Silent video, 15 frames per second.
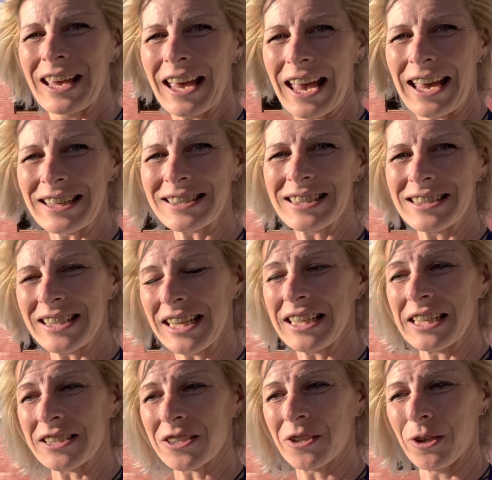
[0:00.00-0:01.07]
as the day
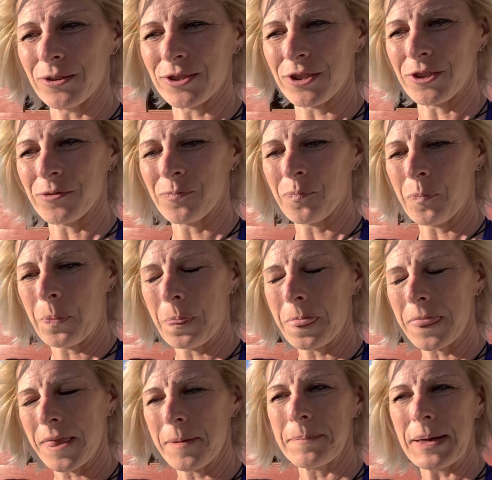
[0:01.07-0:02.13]
gets closer,
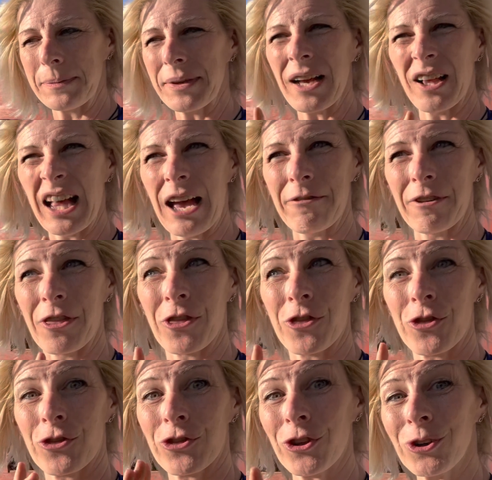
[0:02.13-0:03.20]
maybe I'll have a
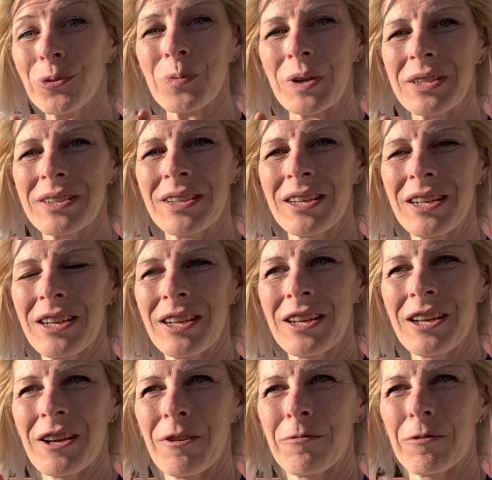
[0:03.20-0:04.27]
third one
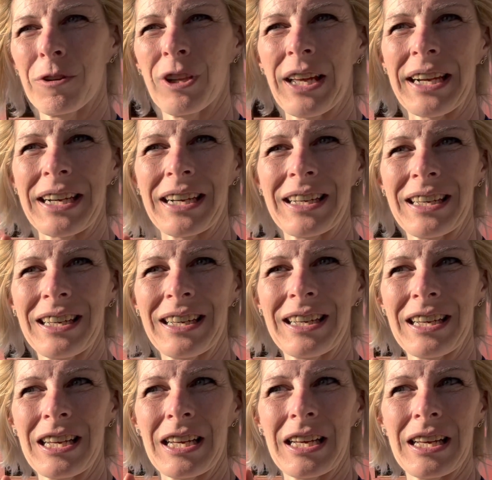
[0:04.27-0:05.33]
for like
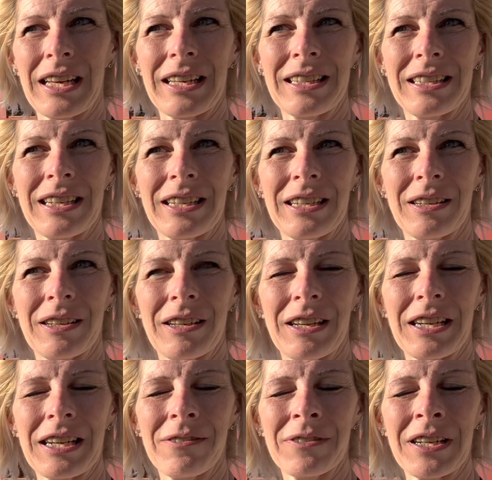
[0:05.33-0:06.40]

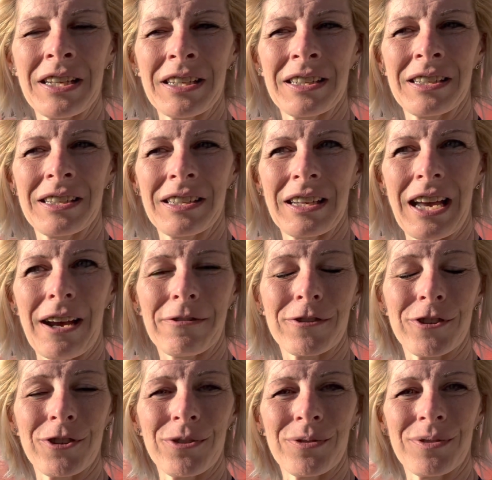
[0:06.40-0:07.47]
evening,
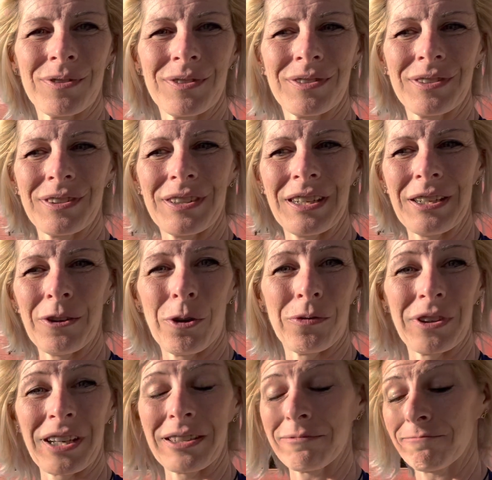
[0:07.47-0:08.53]
afternoon, and
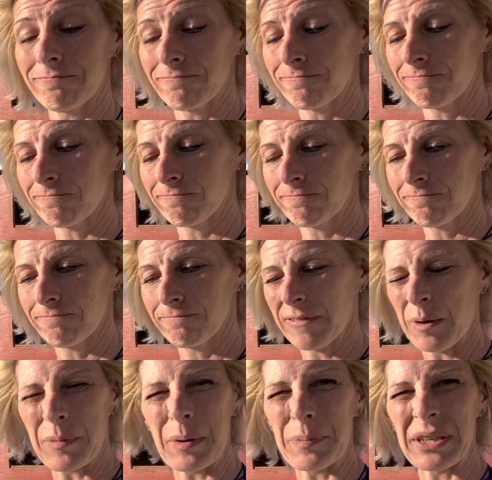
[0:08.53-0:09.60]
overnight.
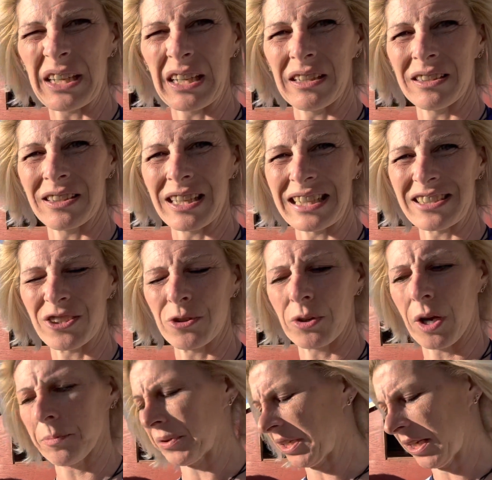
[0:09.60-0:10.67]
That might be getting things too
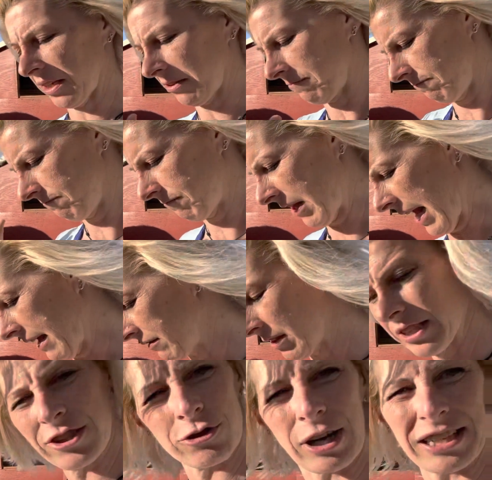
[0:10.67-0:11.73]
complicated. Nah,
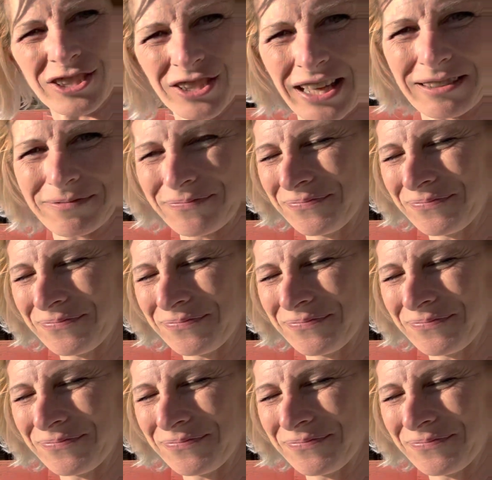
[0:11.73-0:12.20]
let's scratch that.